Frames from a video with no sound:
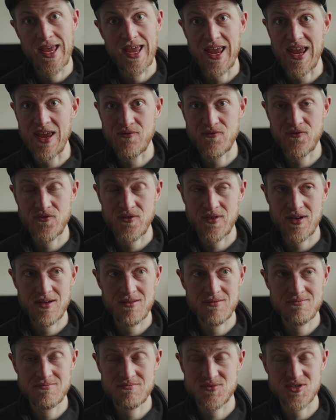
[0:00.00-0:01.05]
if
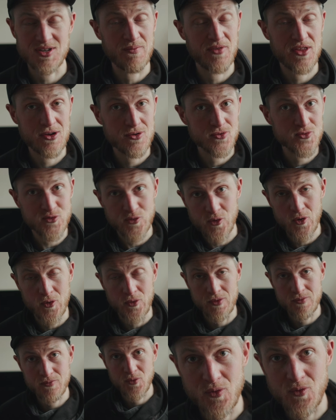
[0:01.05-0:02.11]
something goes
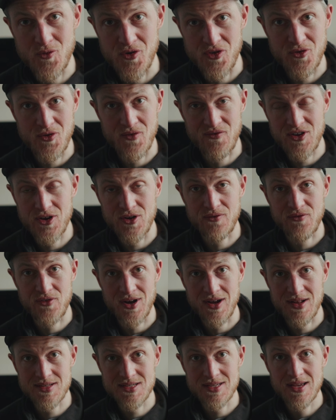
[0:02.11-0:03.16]
wrong with your video
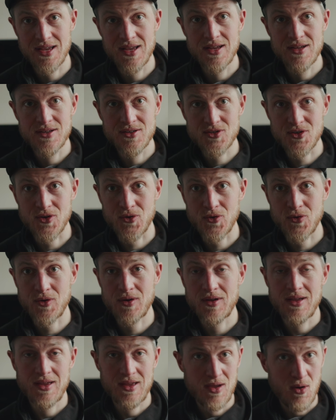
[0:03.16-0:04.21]
files. So
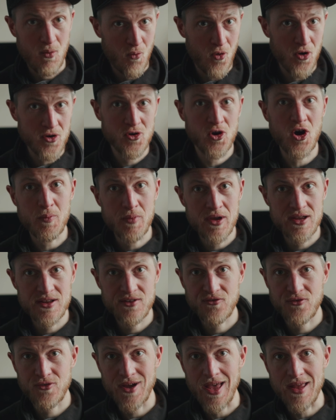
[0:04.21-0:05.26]
1 copy is
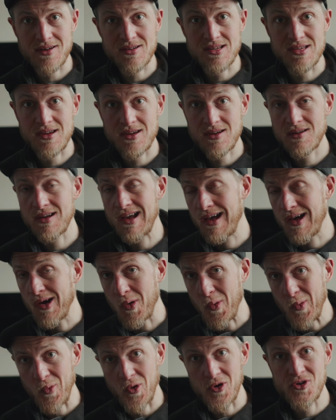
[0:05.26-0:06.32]
for editing,
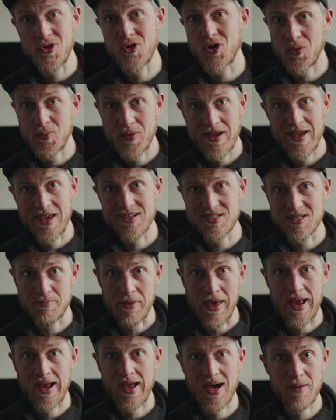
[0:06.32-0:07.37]
1 copy is a
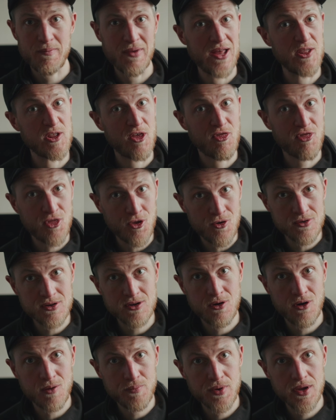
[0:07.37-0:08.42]
backup, and the 3rd
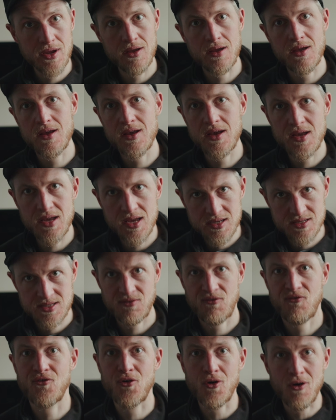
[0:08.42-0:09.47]
copy is
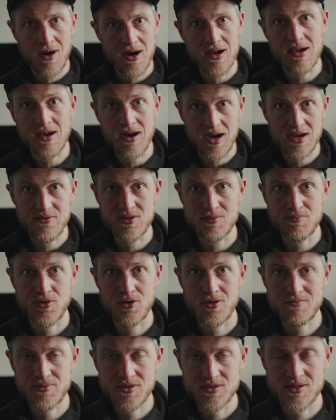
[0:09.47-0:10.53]
for archival
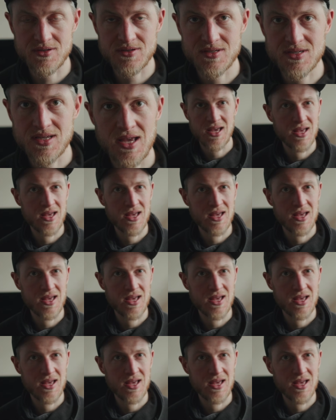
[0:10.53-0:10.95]
purposes.